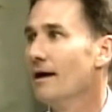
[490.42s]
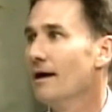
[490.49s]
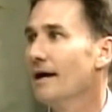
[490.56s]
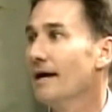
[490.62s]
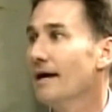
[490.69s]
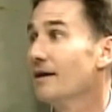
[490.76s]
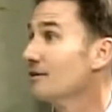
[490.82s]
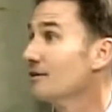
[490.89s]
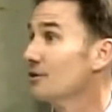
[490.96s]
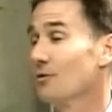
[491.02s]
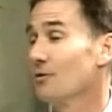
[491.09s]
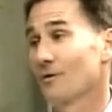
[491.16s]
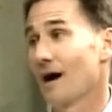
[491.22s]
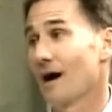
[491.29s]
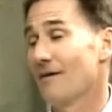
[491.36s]
And
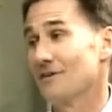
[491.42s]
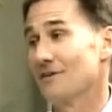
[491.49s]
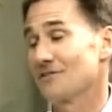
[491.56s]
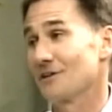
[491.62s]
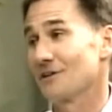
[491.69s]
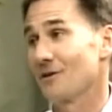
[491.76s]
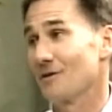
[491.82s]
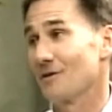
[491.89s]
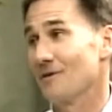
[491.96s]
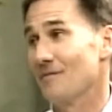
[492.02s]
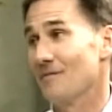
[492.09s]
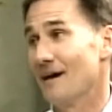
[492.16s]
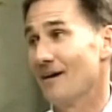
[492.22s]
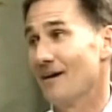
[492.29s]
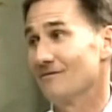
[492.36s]
obviously quite a bit
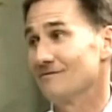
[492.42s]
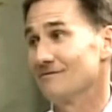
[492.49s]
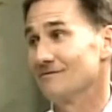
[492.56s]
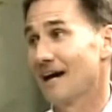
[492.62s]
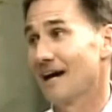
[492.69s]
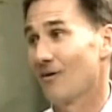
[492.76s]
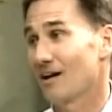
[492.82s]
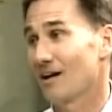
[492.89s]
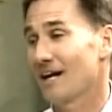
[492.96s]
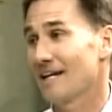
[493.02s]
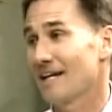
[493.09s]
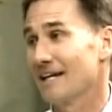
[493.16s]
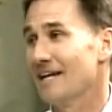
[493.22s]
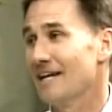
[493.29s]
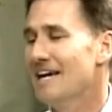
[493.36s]
about
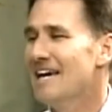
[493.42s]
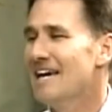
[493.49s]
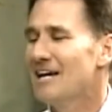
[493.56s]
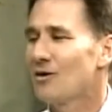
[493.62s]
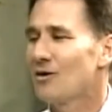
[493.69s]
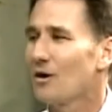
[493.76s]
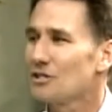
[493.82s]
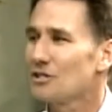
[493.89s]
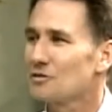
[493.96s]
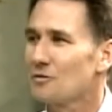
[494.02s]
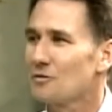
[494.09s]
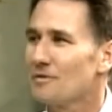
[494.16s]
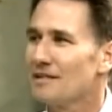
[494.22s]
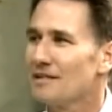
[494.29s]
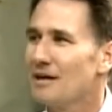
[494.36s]
Al-Qaeda. Question would
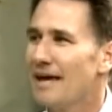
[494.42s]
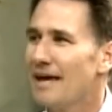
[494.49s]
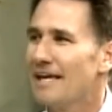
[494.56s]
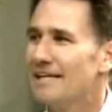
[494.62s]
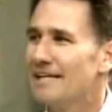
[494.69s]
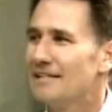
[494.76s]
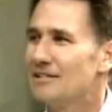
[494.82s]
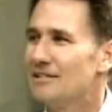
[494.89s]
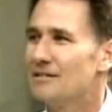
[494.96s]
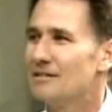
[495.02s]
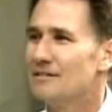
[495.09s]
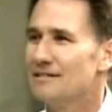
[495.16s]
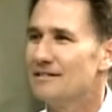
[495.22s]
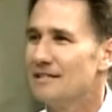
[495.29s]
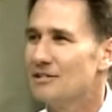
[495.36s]
be,
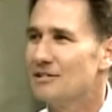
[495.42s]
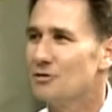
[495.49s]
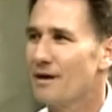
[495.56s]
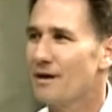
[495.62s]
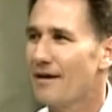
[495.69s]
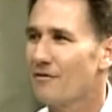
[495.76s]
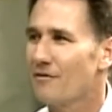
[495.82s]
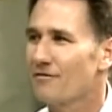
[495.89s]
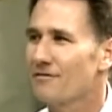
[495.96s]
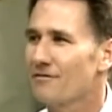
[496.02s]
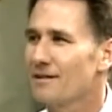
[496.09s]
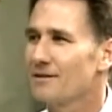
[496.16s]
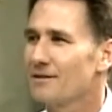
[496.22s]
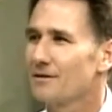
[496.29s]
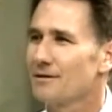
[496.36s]
did you ever
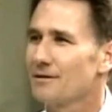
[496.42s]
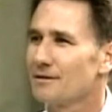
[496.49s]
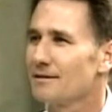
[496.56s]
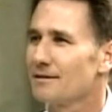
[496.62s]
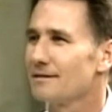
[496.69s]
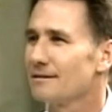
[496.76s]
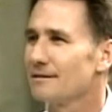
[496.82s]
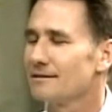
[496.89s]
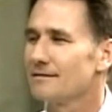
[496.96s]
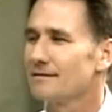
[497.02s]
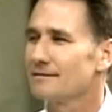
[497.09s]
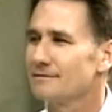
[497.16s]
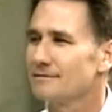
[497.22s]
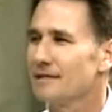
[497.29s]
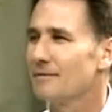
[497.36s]
feel
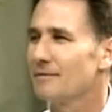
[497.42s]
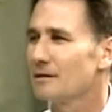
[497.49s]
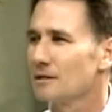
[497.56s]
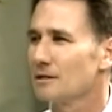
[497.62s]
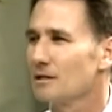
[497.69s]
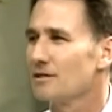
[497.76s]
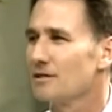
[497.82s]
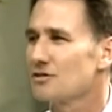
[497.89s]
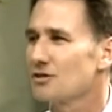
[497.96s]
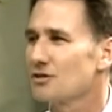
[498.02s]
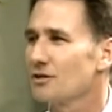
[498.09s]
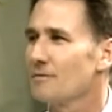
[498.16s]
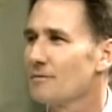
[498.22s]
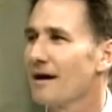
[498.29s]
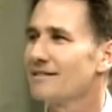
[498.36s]
maybe a little uncertain
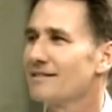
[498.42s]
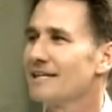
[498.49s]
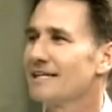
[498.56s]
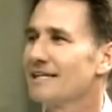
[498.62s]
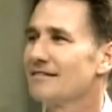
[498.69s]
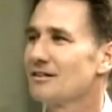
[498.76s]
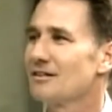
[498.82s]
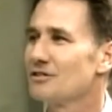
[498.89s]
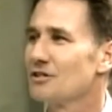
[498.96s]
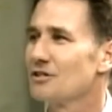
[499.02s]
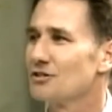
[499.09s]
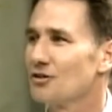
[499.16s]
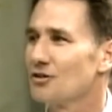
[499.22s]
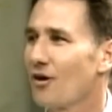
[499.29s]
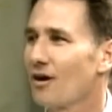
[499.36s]
about taking such a
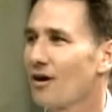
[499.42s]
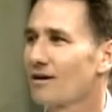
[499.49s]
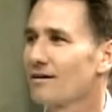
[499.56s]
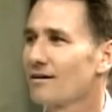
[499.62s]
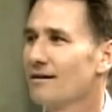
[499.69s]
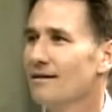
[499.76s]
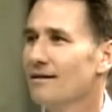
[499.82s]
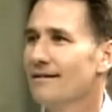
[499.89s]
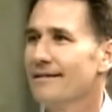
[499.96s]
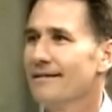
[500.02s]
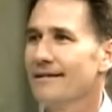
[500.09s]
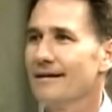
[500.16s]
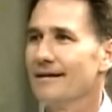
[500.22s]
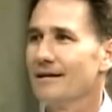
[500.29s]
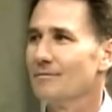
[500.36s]
dark,
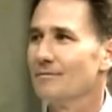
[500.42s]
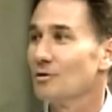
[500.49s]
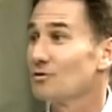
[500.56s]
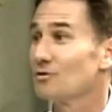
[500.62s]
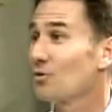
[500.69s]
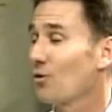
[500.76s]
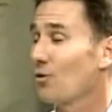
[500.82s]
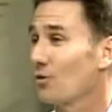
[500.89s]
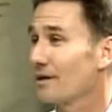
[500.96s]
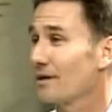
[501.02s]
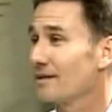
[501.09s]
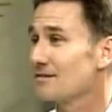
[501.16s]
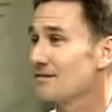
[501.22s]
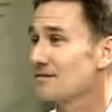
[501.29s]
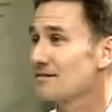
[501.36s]

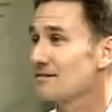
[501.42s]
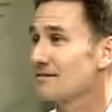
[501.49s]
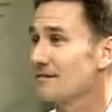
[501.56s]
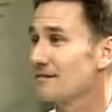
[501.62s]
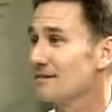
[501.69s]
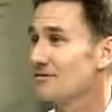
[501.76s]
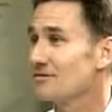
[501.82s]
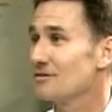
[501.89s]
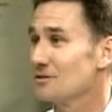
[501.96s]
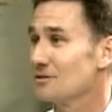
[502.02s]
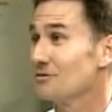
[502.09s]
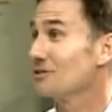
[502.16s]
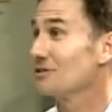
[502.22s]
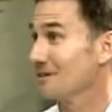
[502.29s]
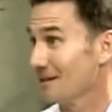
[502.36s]
notorious
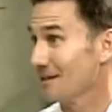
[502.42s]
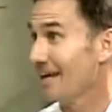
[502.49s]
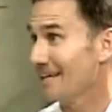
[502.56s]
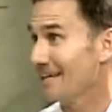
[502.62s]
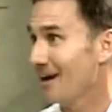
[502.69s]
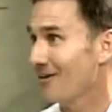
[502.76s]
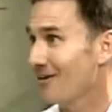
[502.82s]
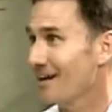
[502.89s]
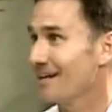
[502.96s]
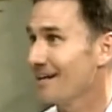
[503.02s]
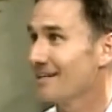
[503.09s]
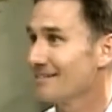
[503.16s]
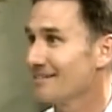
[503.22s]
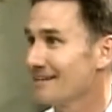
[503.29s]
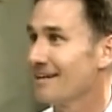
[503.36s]
institution like
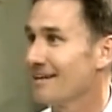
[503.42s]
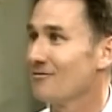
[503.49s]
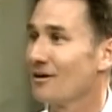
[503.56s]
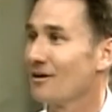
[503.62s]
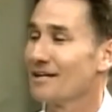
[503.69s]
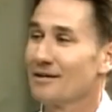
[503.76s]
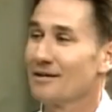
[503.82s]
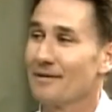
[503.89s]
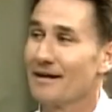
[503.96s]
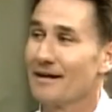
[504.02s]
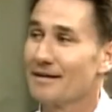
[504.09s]
Al-Qaeda and writing about it?